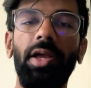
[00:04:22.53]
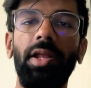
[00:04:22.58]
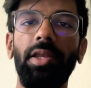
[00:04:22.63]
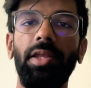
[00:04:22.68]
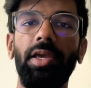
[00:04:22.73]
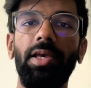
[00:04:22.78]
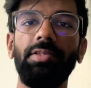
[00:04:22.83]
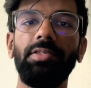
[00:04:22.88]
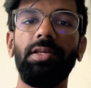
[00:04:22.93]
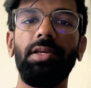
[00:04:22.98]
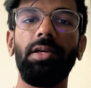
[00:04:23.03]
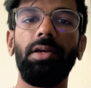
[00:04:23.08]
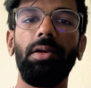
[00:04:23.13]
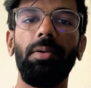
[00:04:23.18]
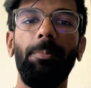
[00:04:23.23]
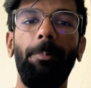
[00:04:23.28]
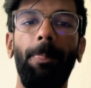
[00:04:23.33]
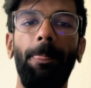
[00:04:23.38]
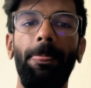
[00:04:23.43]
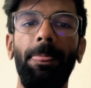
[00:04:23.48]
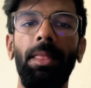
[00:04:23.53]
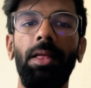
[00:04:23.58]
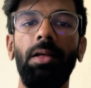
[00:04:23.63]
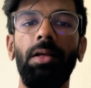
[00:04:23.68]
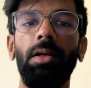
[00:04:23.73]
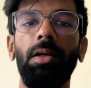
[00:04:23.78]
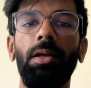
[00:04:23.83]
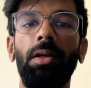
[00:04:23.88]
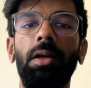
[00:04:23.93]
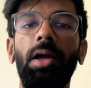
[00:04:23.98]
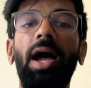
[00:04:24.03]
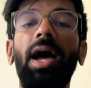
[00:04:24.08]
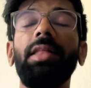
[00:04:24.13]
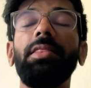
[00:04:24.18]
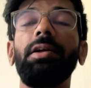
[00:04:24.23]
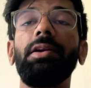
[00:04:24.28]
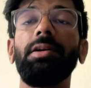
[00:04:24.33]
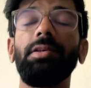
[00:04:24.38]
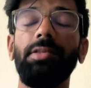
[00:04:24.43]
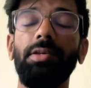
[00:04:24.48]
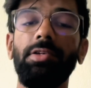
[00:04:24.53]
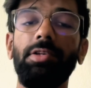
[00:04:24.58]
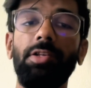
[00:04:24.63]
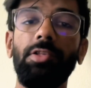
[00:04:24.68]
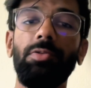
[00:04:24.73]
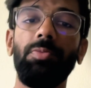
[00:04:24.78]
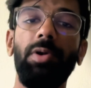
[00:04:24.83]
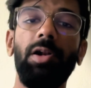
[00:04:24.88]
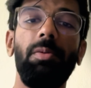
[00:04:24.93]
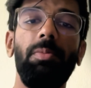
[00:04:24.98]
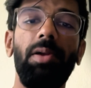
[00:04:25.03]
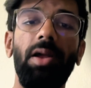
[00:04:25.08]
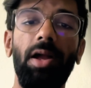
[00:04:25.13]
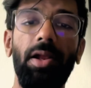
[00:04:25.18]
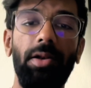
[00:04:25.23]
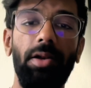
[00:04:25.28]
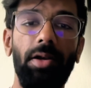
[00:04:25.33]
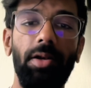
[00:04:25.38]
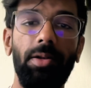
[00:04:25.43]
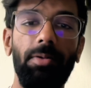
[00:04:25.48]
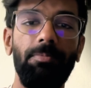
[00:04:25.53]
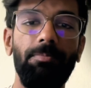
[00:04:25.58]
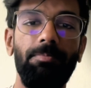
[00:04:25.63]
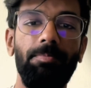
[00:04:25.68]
and guessing at the decisions built behind it.